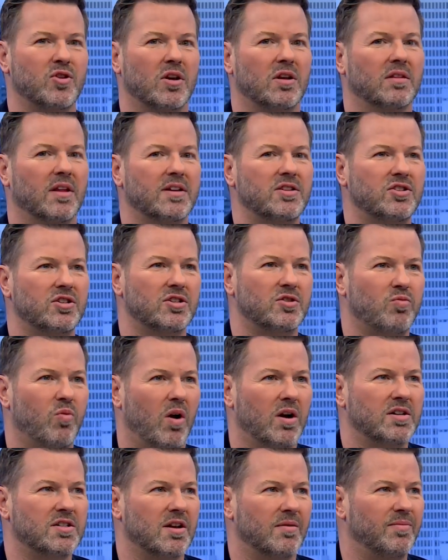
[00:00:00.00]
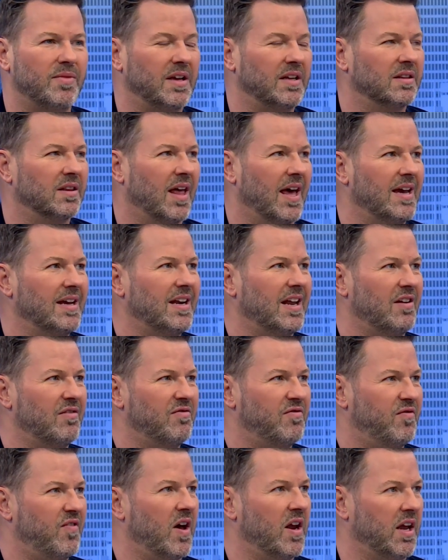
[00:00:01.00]
like, let's just watch something light and
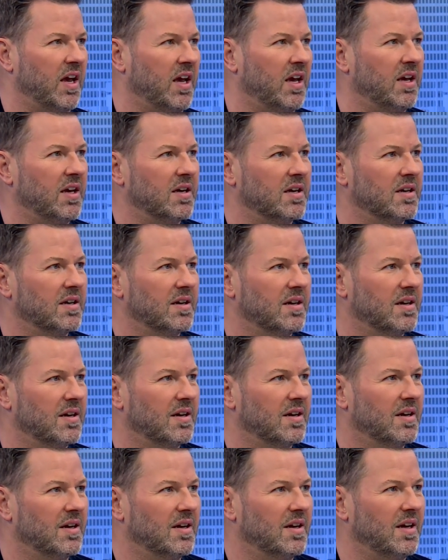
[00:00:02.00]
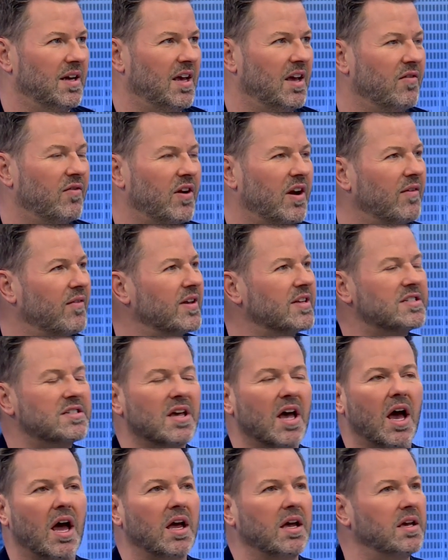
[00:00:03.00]
funny. Yeah. Even if it's
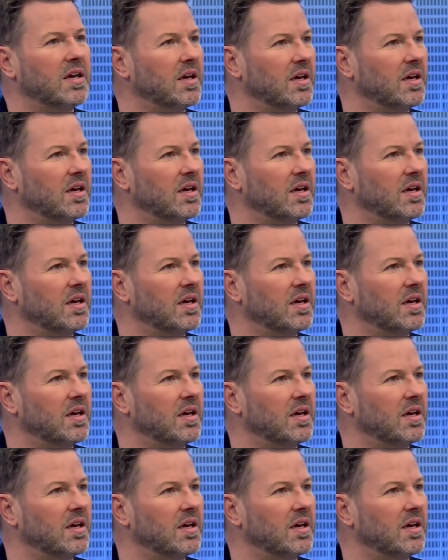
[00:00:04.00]
like,